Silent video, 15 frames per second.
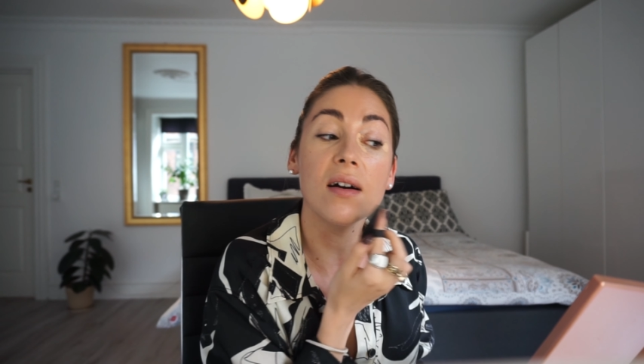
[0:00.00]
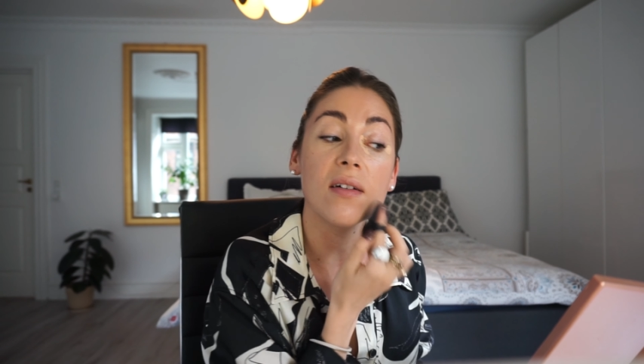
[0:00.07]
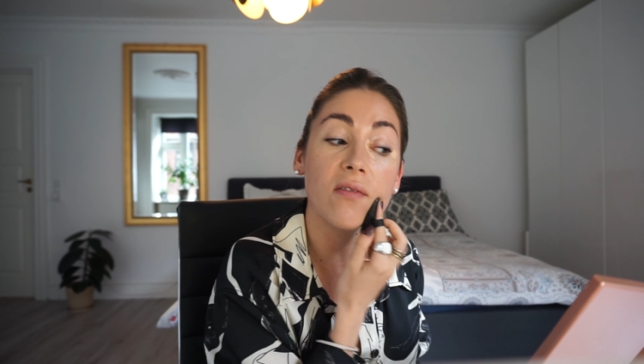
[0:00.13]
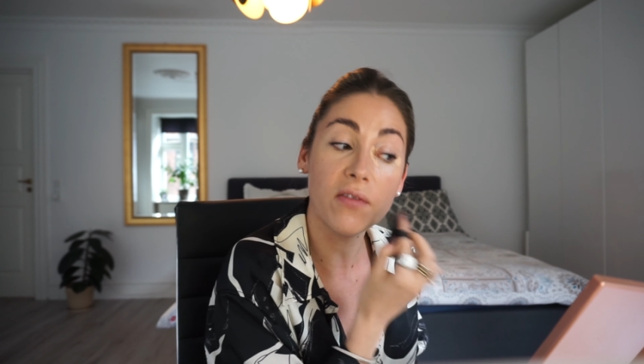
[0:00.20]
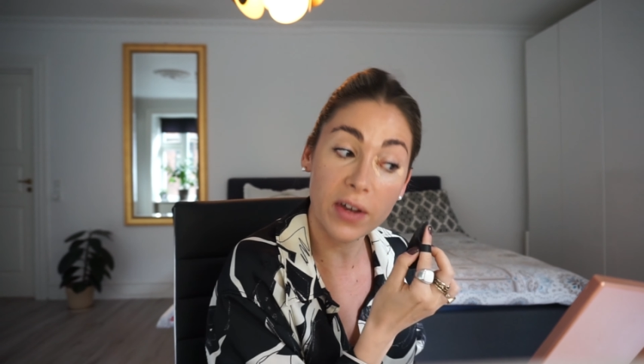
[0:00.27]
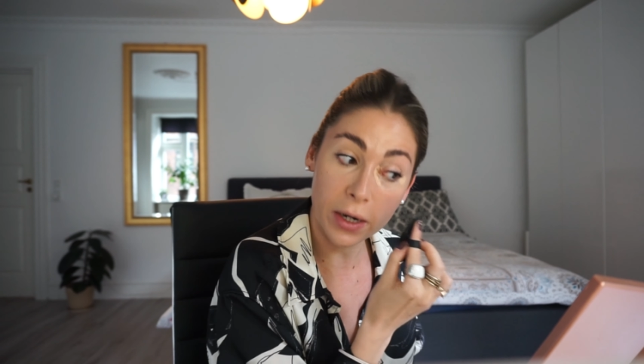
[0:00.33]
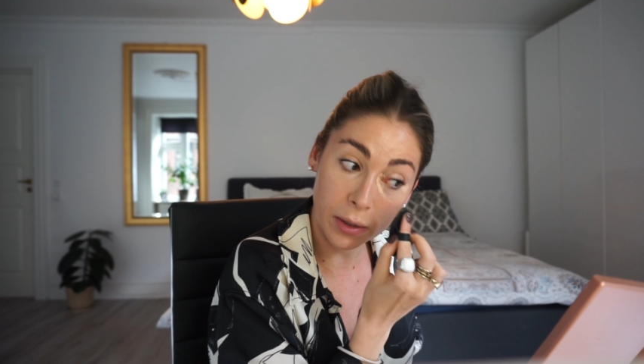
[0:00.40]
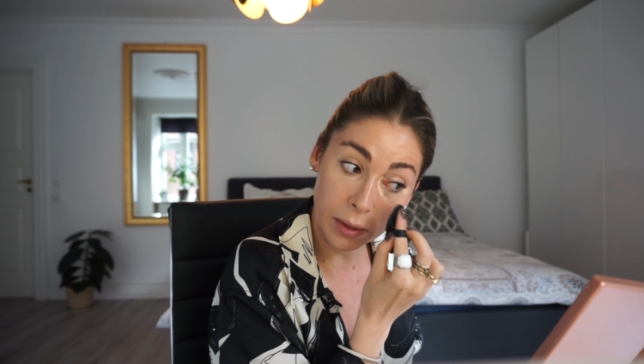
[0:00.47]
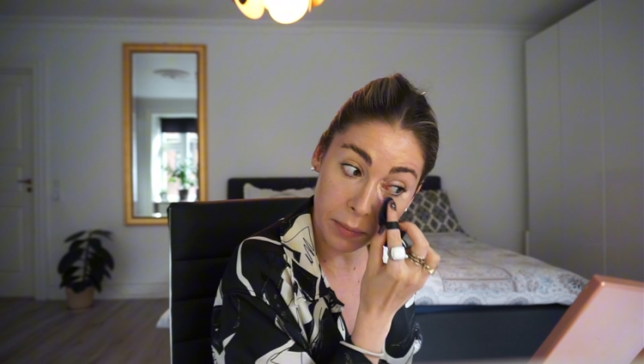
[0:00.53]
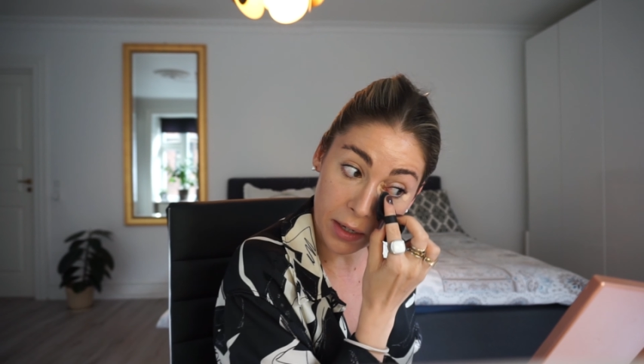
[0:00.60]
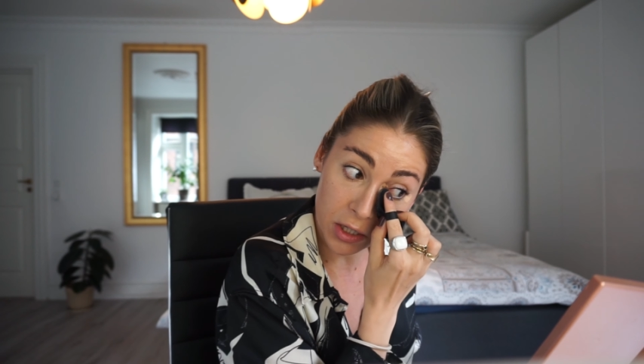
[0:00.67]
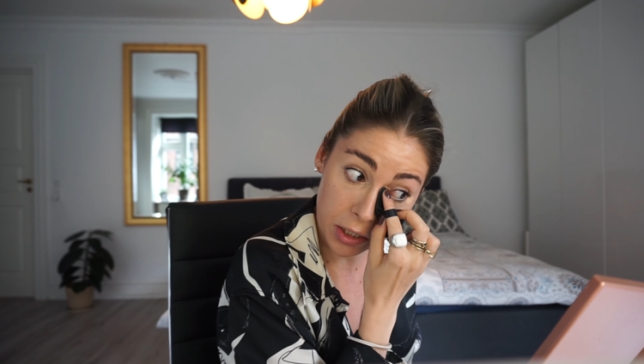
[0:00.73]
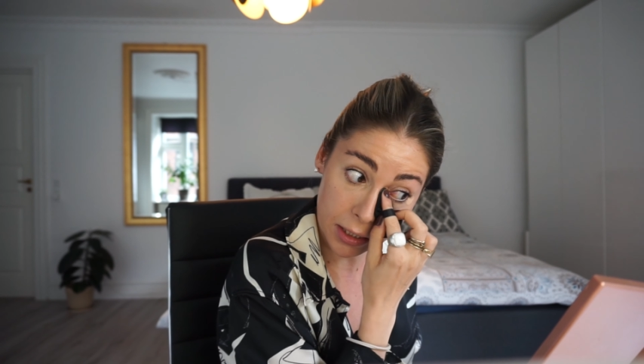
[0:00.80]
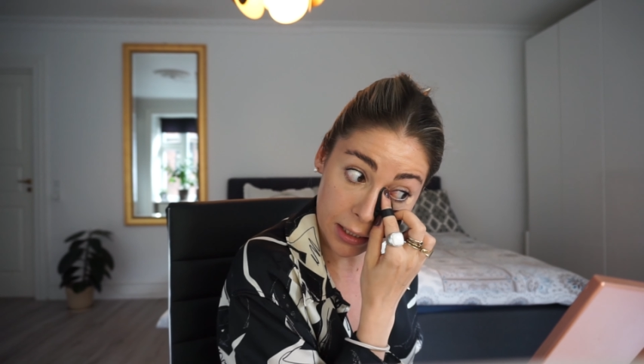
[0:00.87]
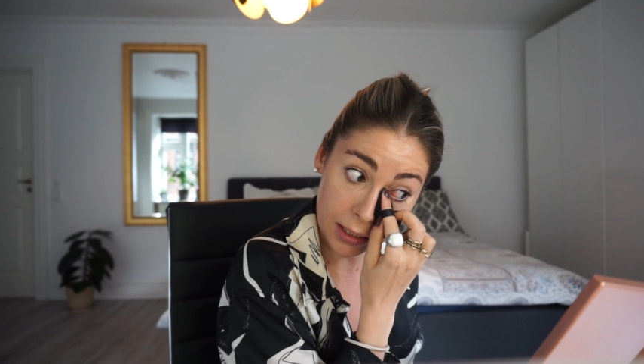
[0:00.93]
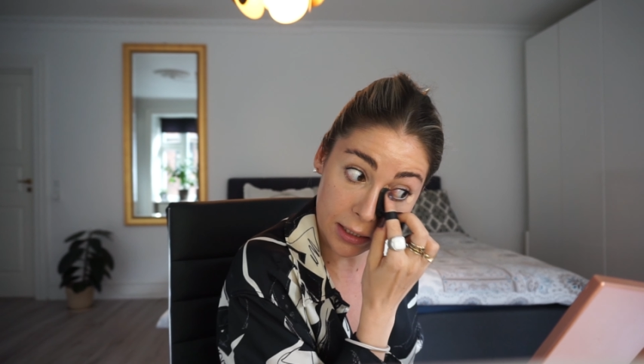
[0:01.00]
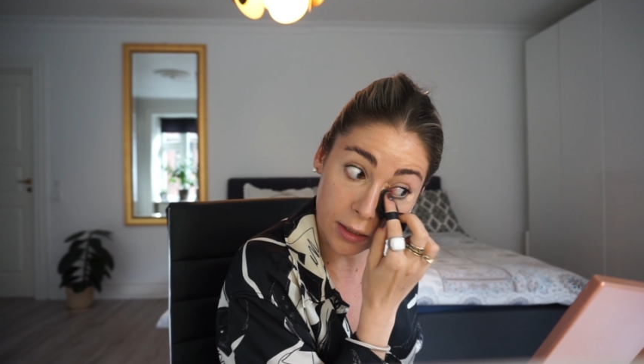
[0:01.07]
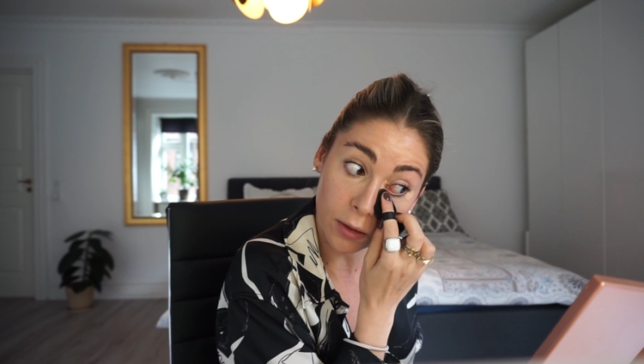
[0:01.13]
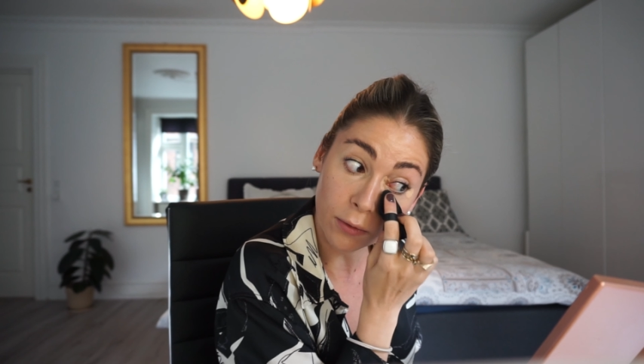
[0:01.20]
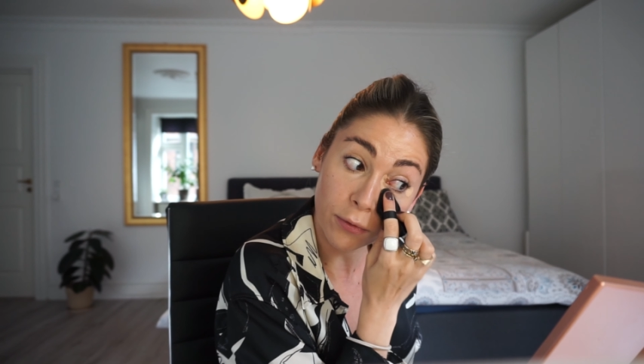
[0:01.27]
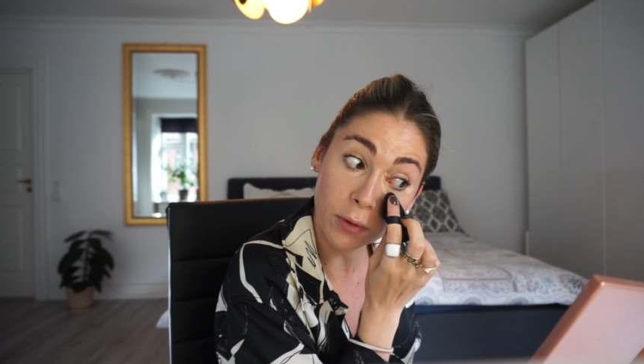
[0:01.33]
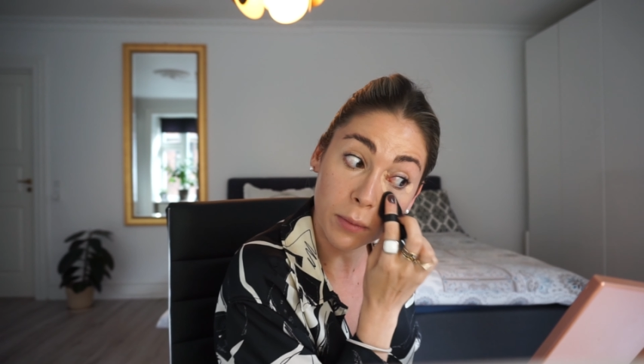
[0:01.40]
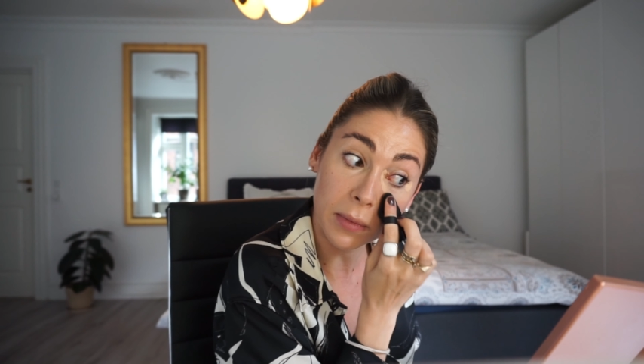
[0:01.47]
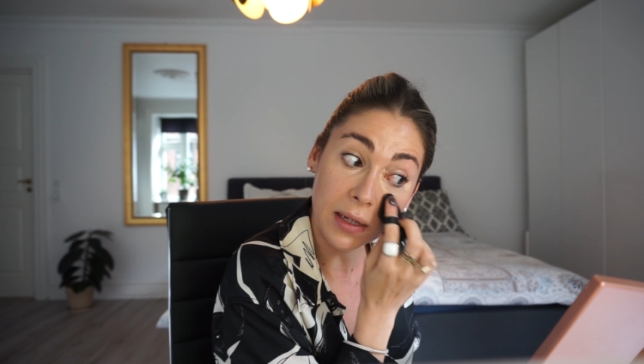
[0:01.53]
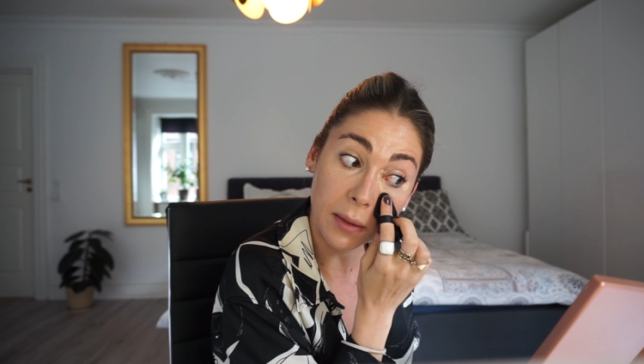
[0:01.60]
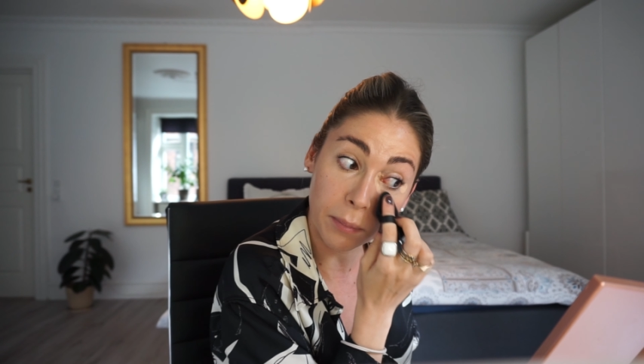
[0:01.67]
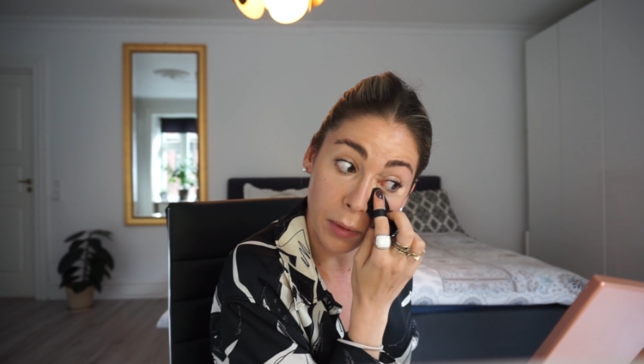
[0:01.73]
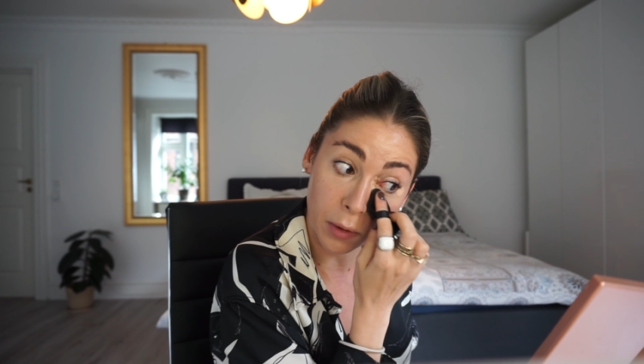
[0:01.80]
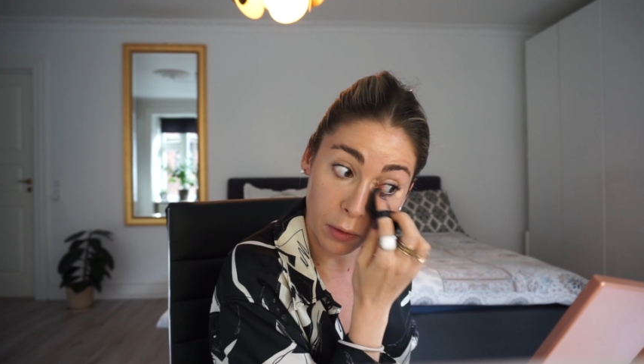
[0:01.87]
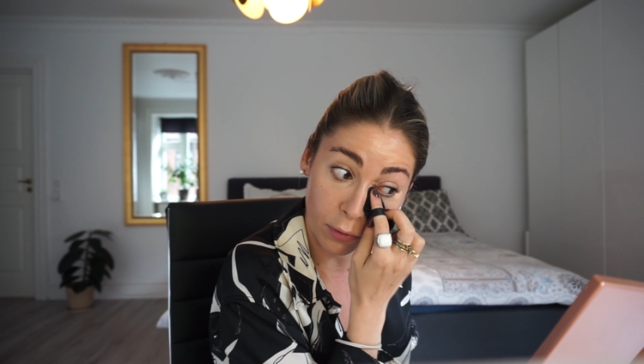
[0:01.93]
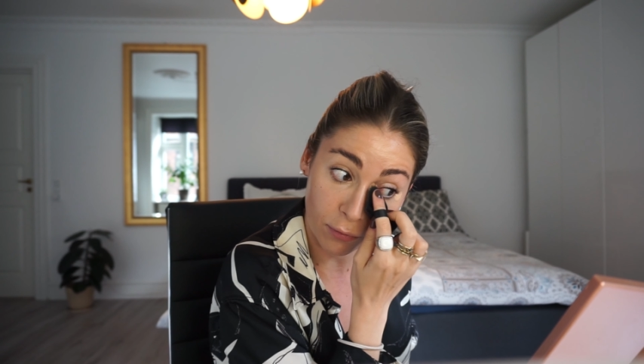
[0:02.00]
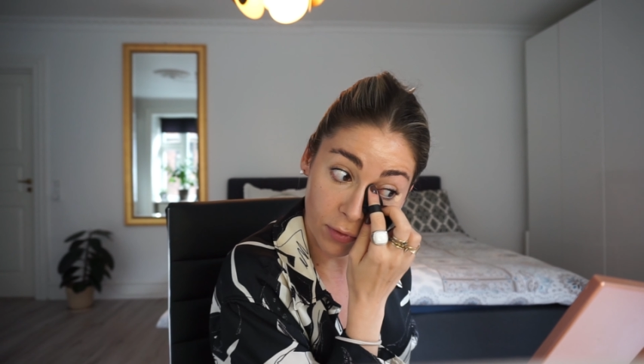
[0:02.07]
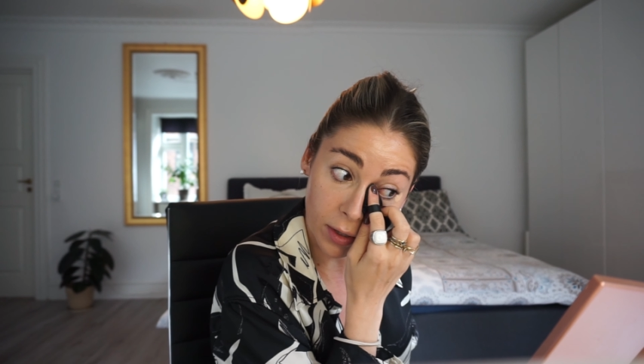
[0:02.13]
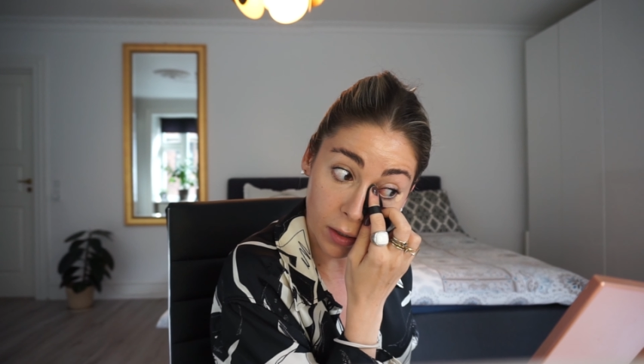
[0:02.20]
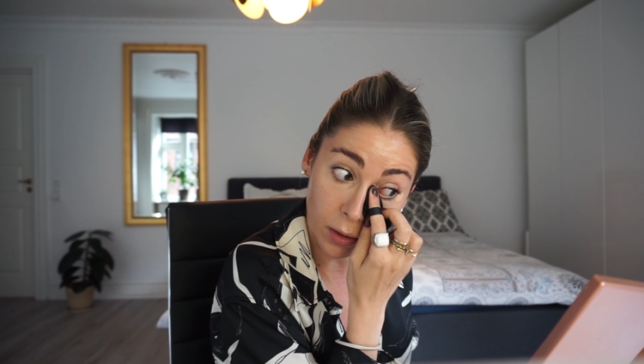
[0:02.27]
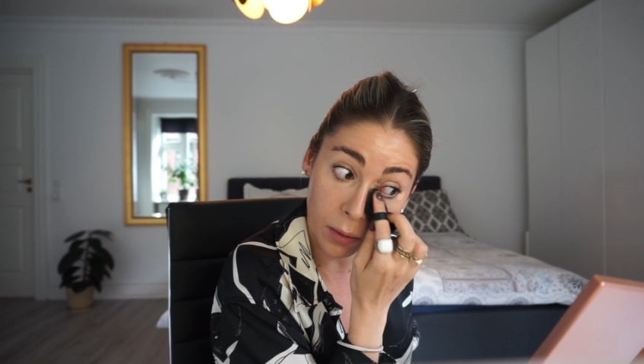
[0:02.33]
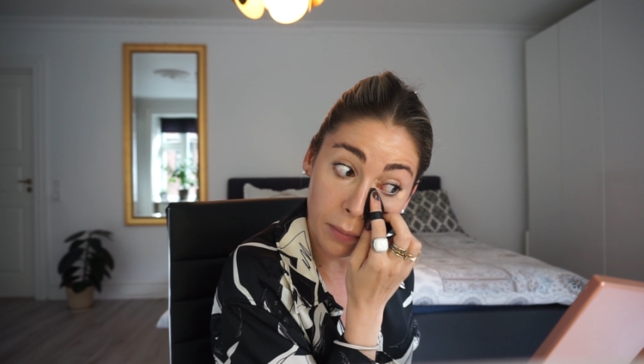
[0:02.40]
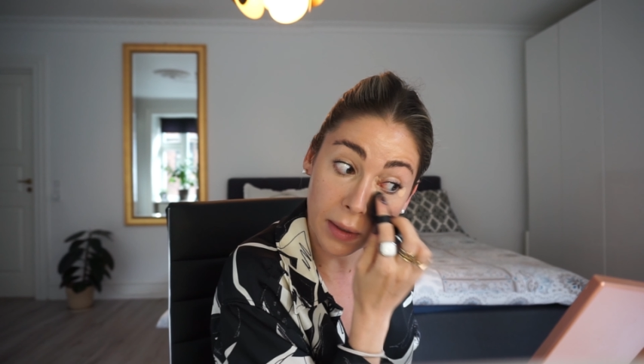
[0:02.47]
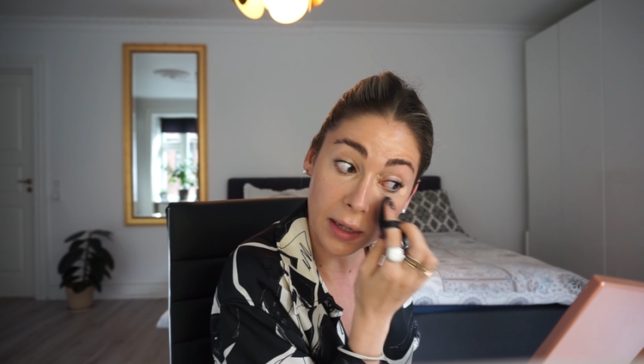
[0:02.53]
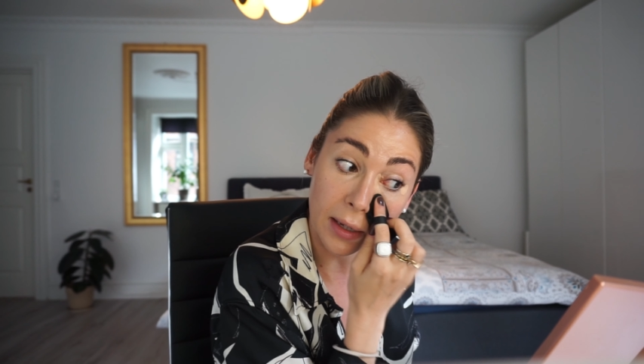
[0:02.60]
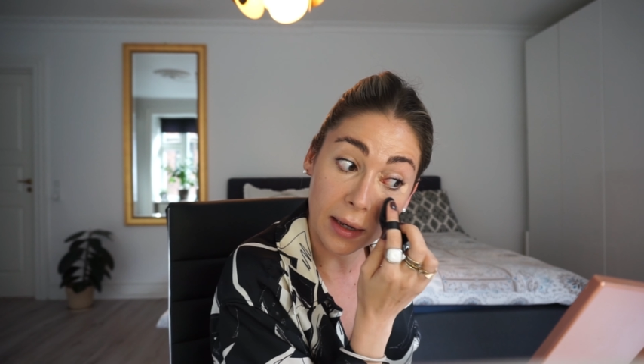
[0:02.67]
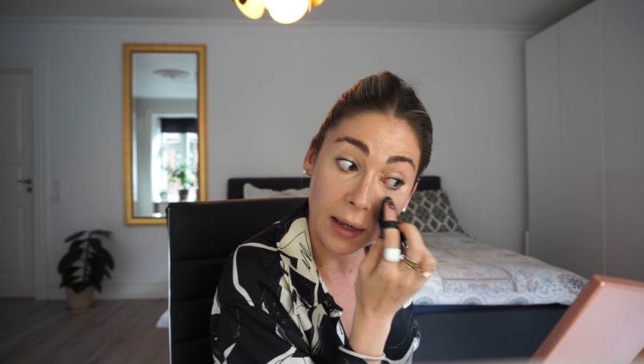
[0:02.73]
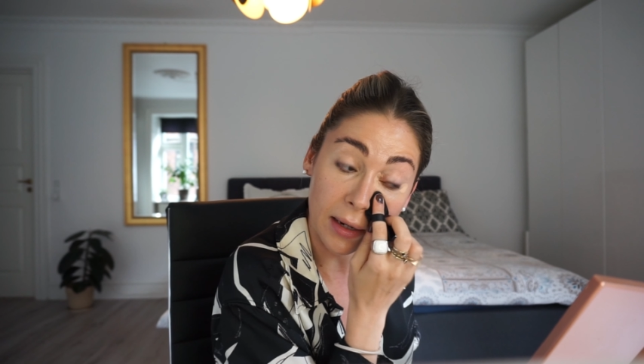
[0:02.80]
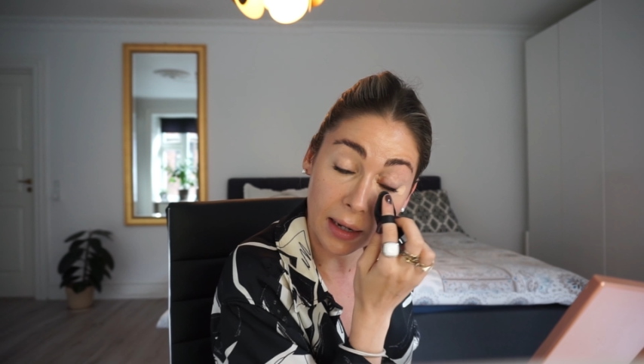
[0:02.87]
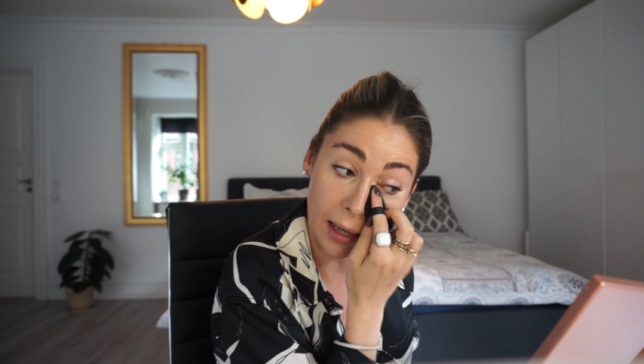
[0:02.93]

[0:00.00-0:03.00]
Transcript: very much easier for me to both film and